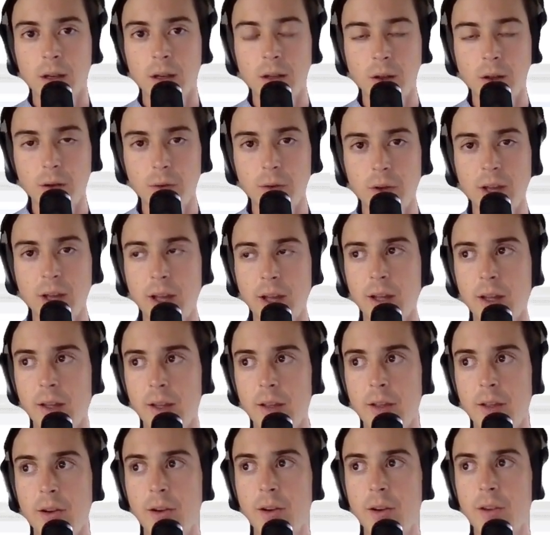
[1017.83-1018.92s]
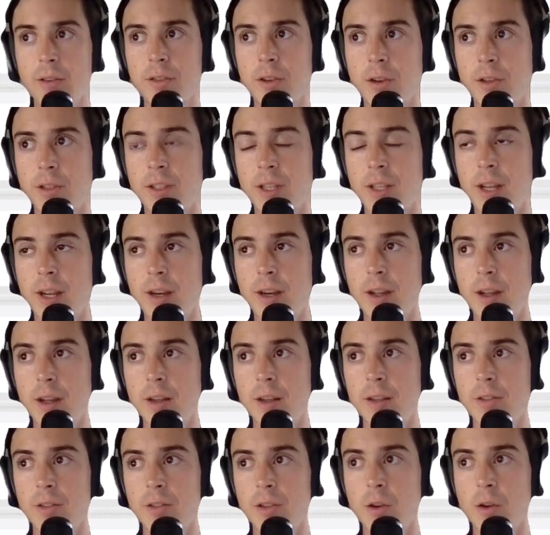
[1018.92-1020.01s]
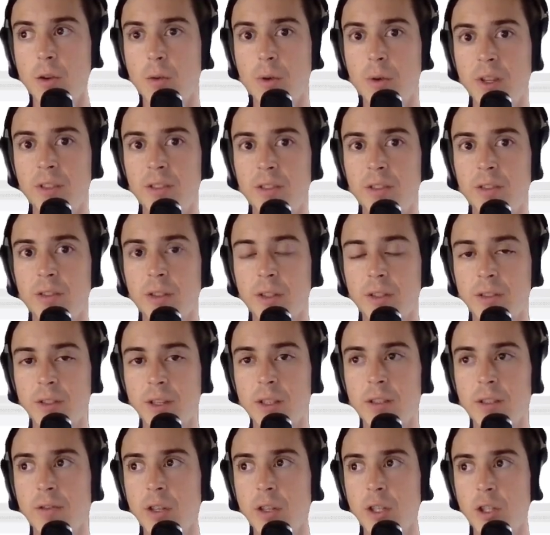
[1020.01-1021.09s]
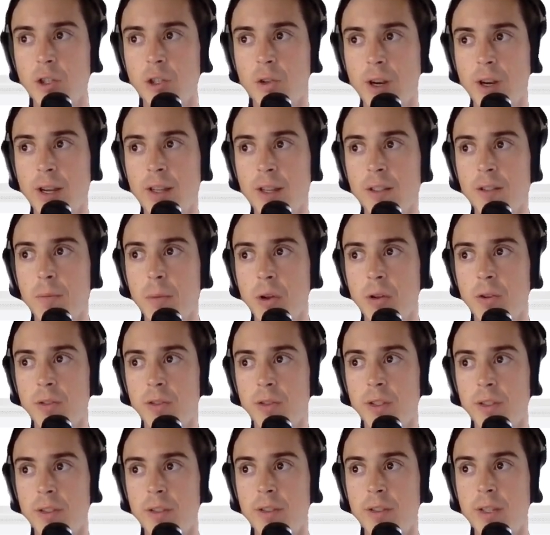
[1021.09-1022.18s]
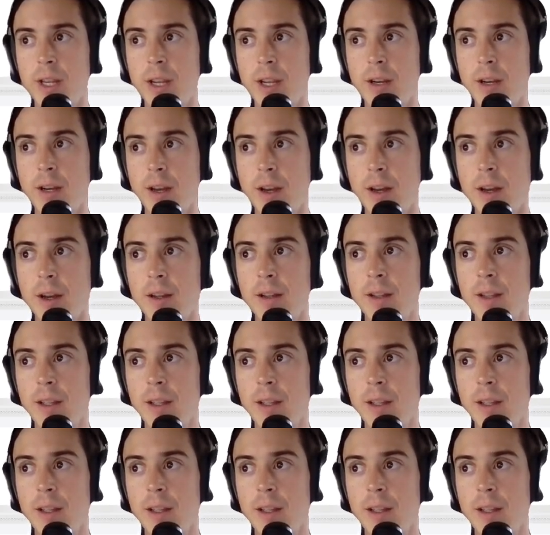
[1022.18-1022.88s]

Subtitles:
Okay, here's our data. So we successfully transposed this data